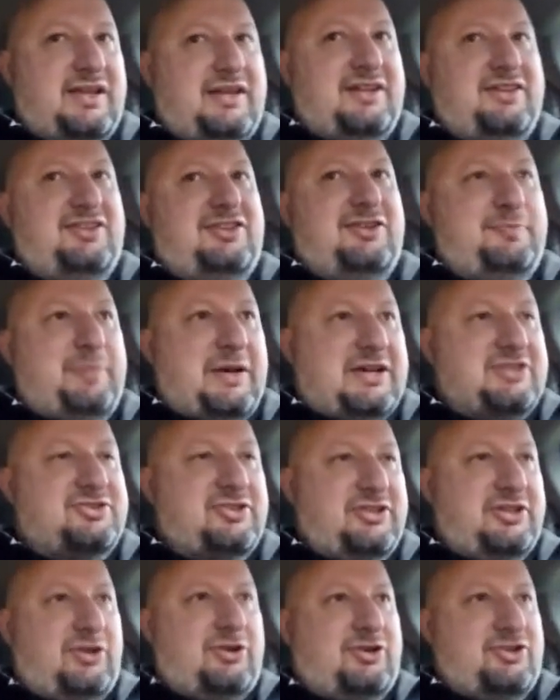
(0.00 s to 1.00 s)
and
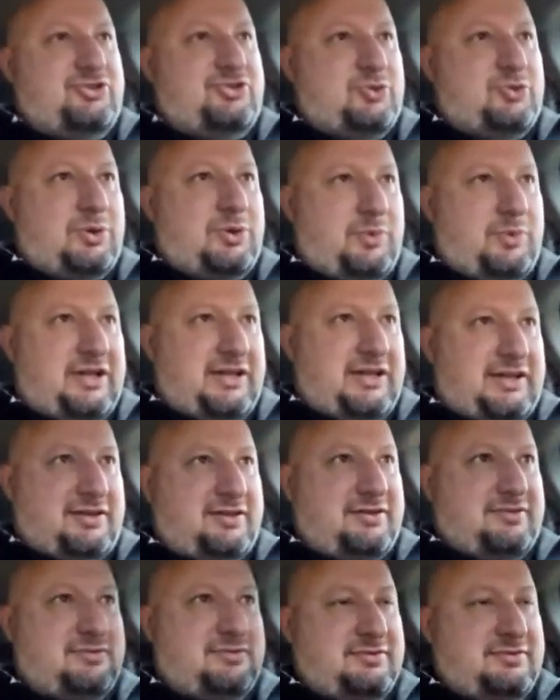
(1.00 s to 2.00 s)
especially on a short
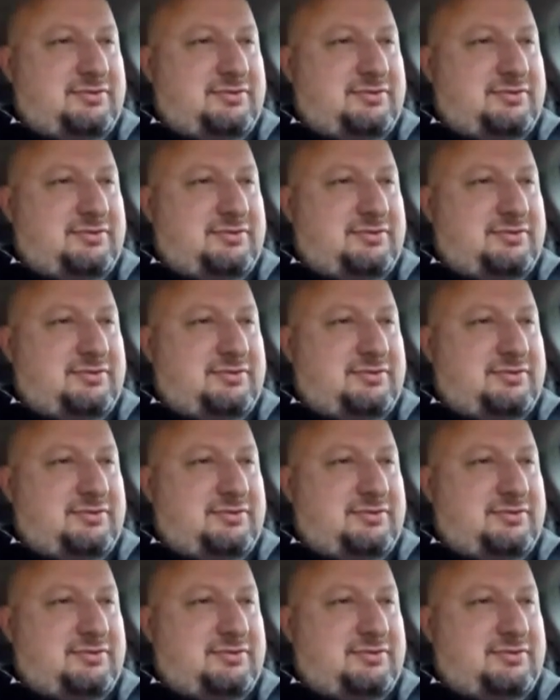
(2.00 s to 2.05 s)
week.